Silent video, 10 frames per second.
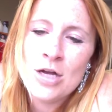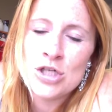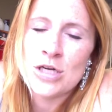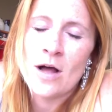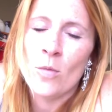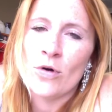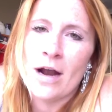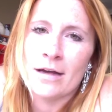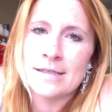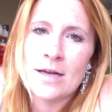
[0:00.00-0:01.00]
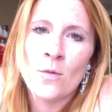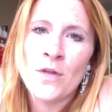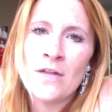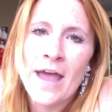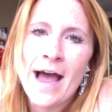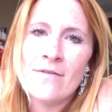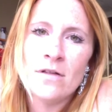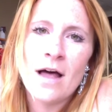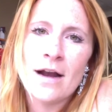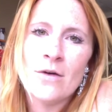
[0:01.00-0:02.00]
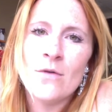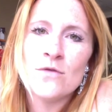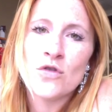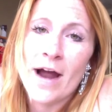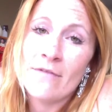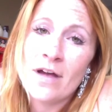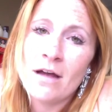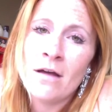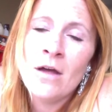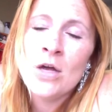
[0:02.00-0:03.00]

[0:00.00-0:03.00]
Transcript: Chanel products. I don't think they have a lot of traffic,